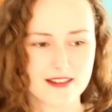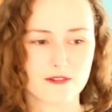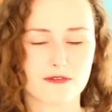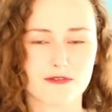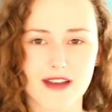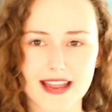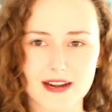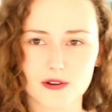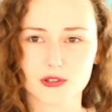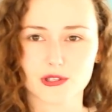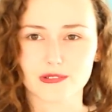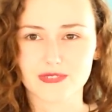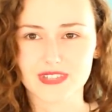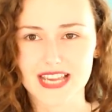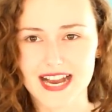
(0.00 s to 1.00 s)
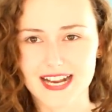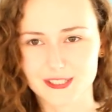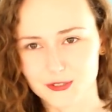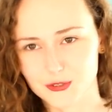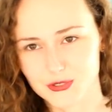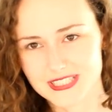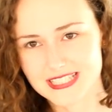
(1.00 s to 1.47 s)
fight all of the
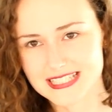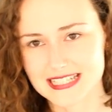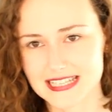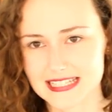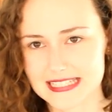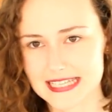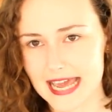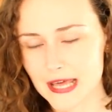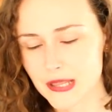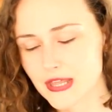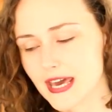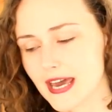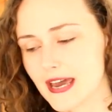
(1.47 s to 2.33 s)
Argonauts to the death.